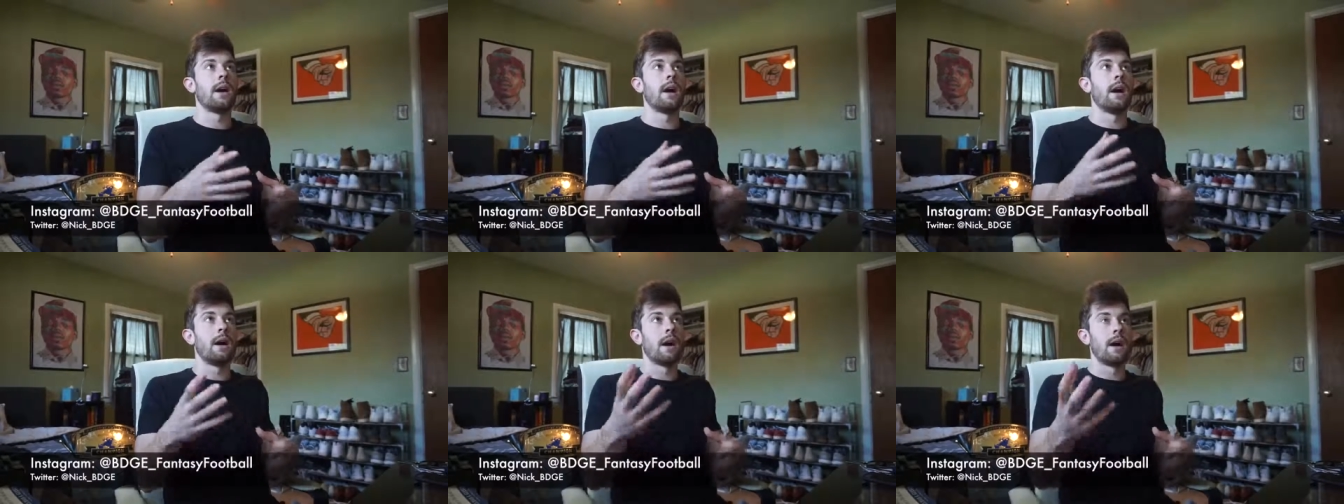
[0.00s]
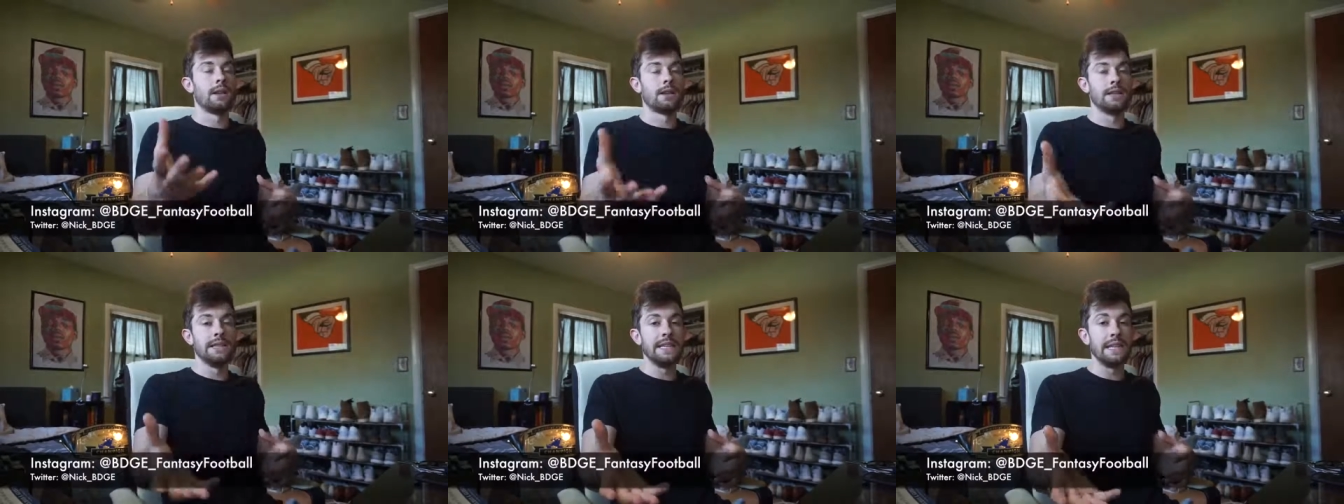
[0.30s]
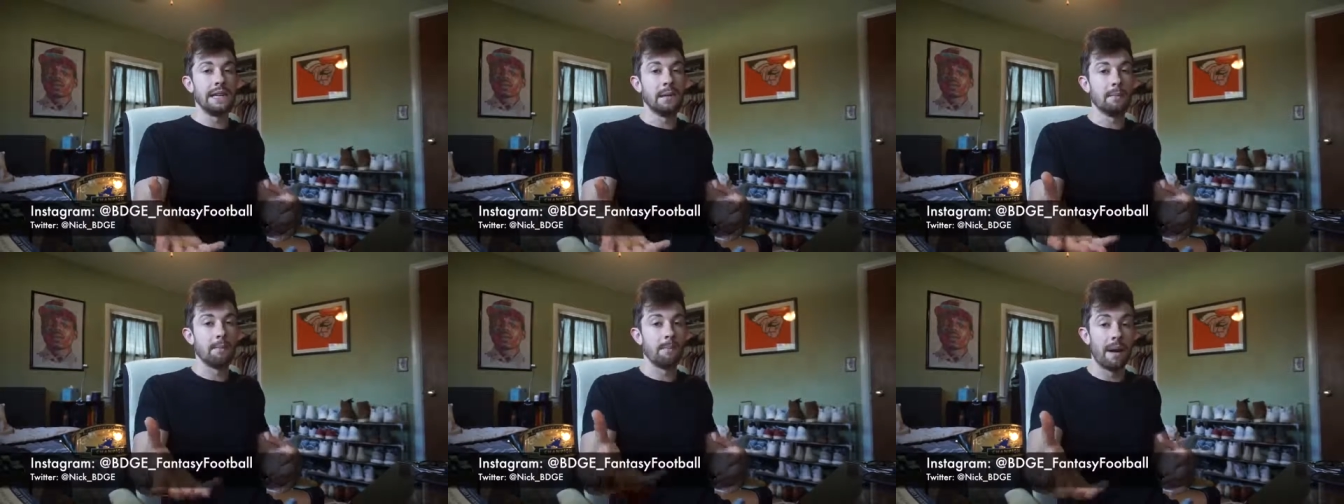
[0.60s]
a
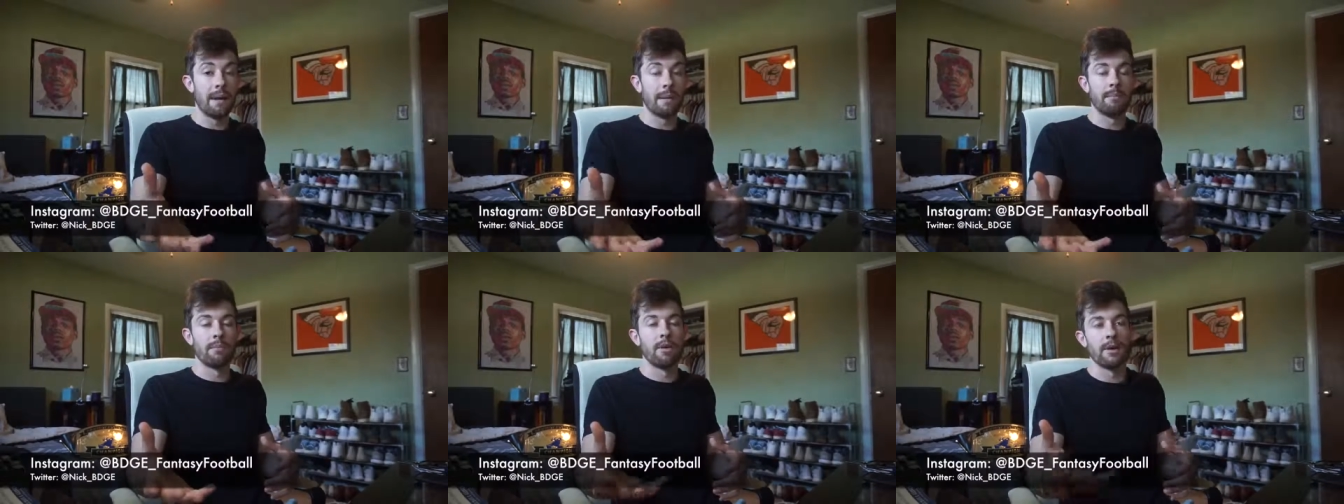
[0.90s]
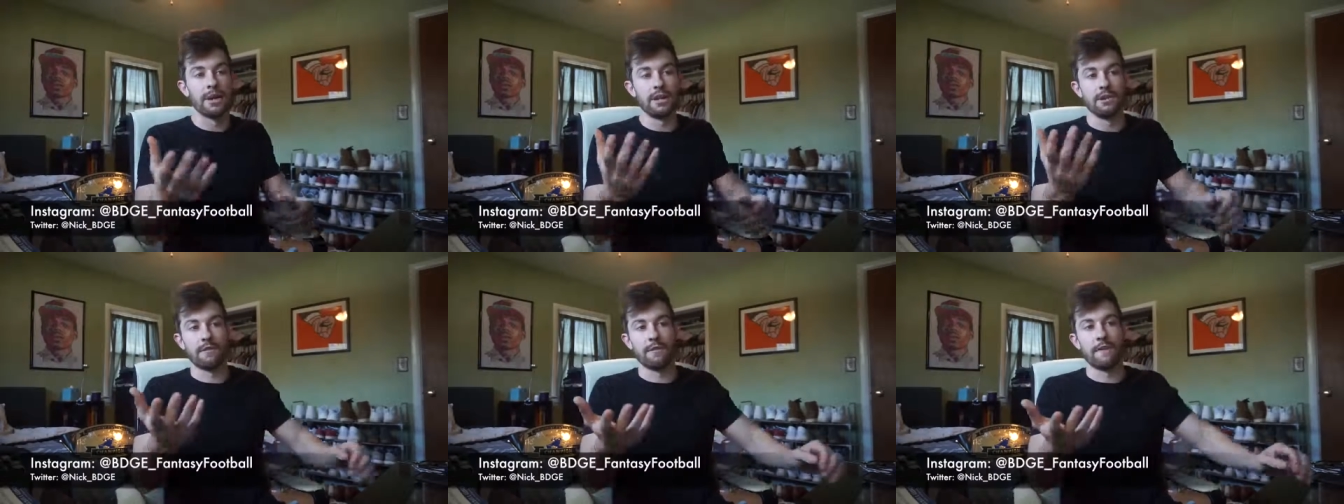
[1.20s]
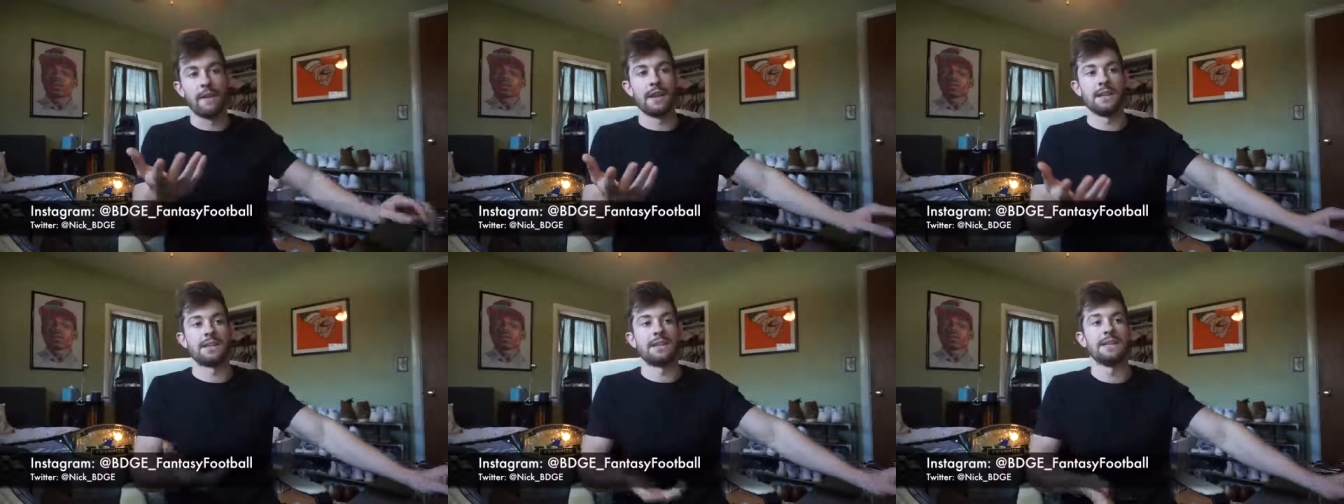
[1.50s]
league member in your
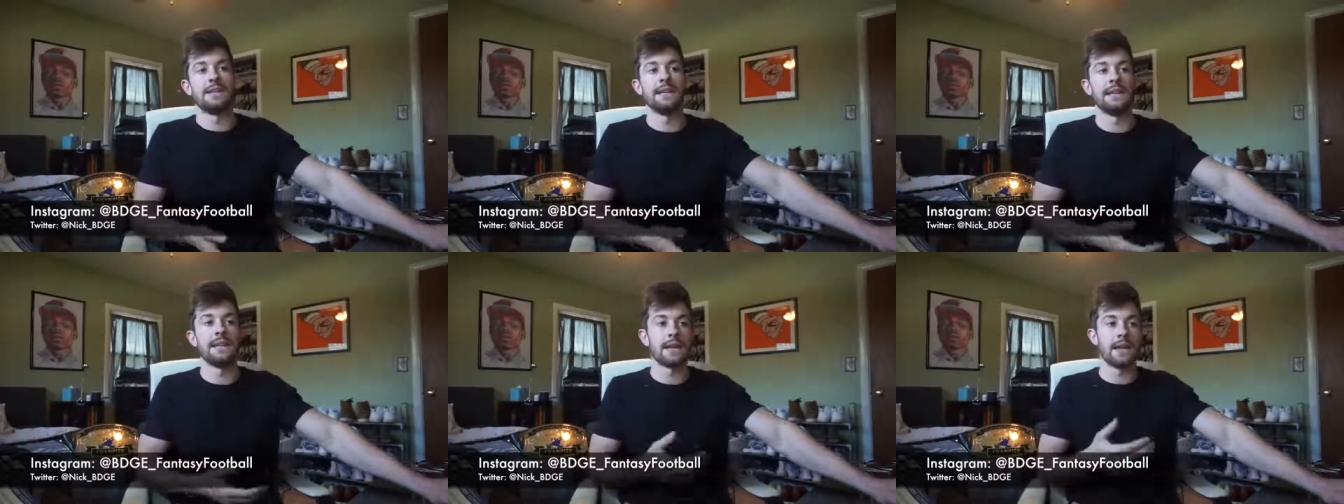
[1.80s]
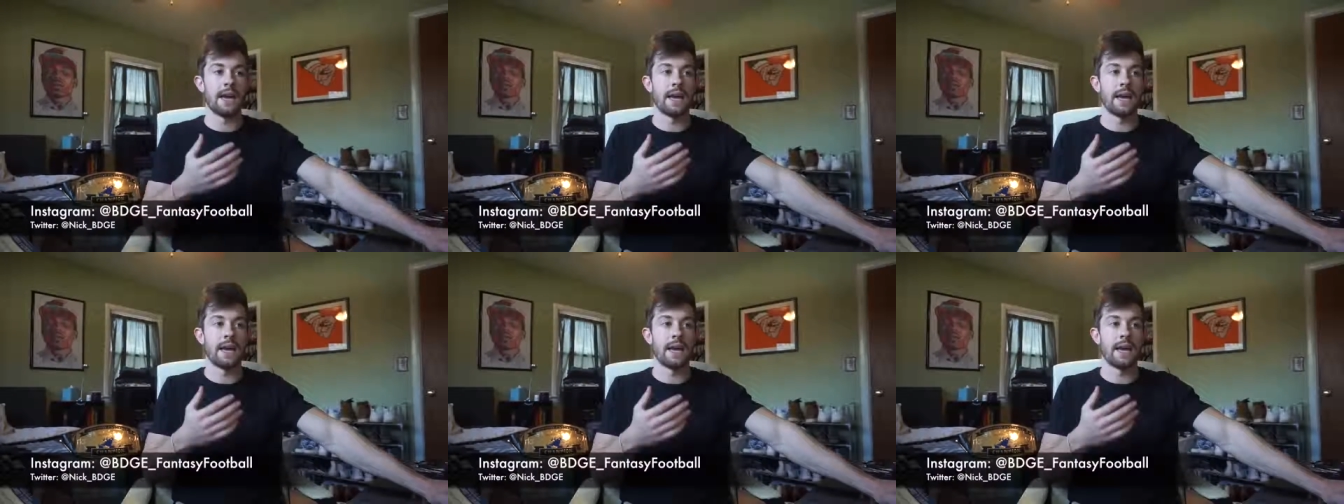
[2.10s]
fantasy league